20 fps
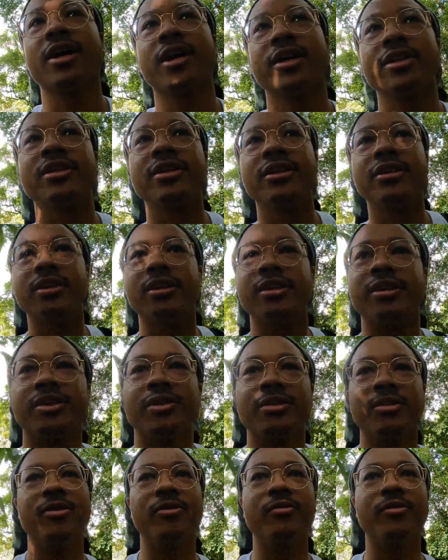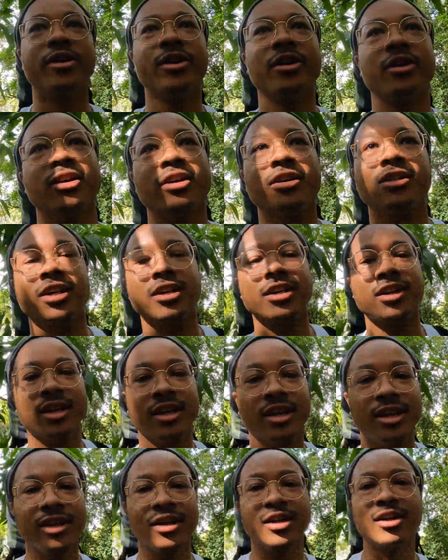I think over here looks like
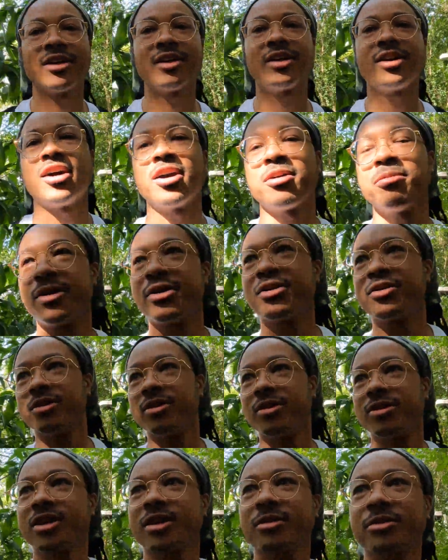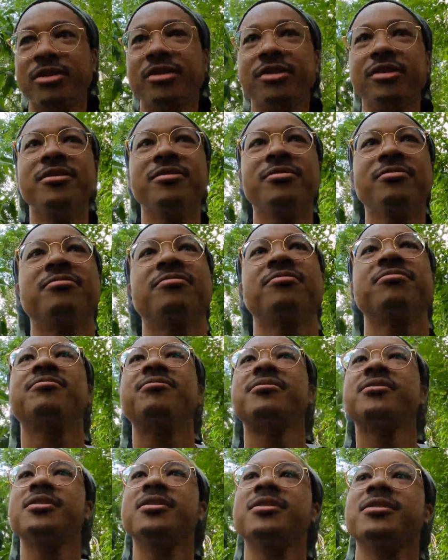a cockpit or something
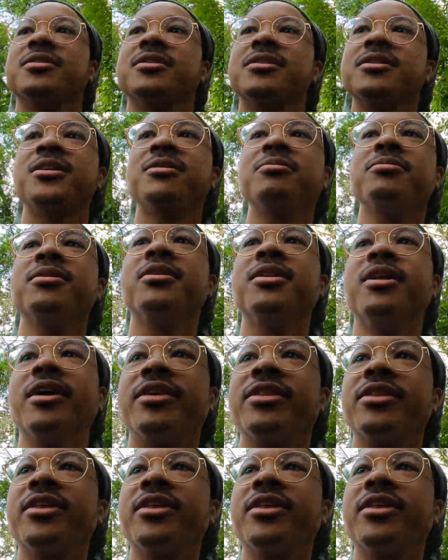like